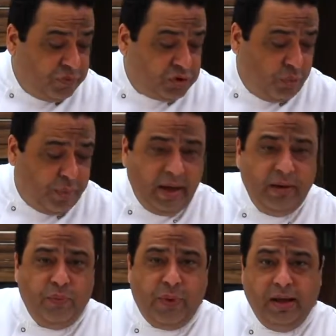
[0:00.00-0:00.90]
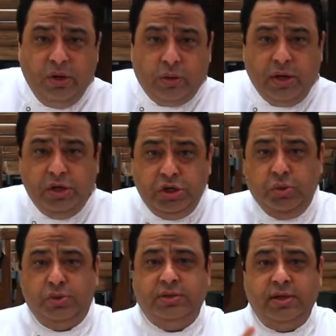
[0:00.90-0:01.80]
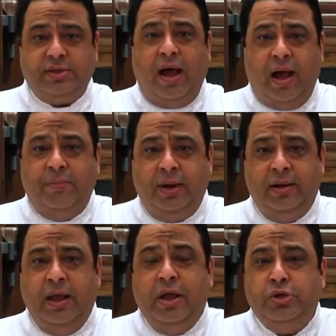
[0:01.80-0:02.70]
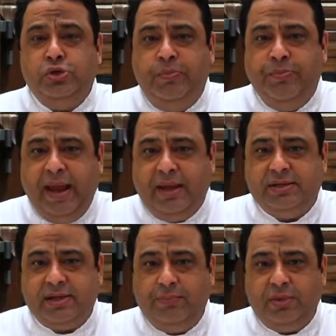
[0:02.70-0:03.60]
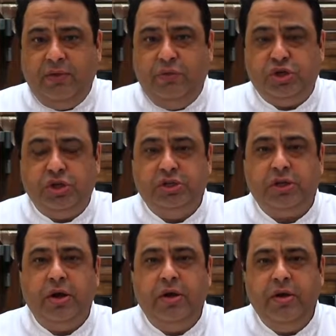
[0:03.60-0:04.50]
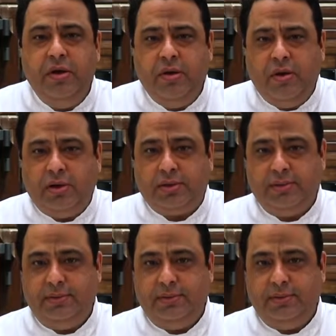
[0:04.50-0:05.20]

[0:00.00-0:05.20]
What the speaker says: So when you can use this almond to make something which is not